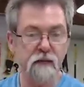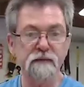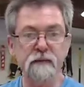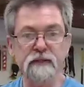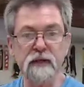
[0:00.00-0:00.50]

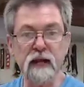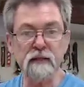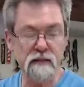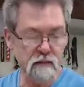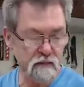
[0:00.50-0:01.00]
from the
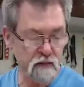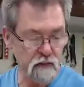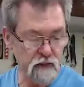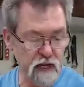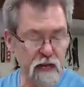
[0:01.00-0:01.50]
States.
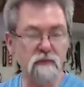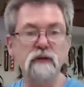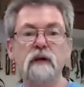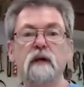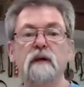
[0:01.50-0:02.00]
So
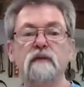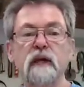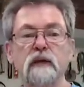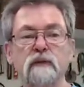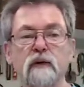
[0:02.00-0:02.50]
James,
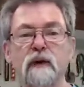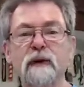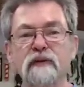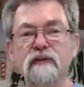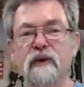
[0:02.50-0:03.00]
thank you very
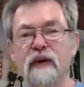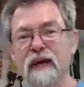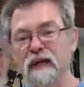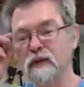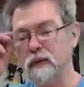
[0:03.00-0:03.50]
much for
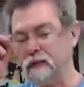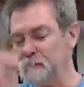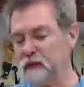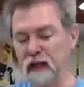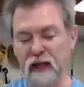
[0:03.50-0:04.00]
entering,
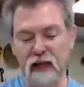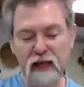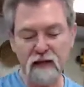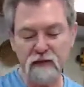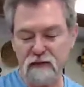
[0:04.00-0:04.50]

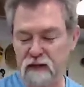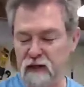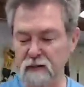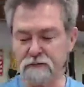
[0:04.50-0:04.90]
and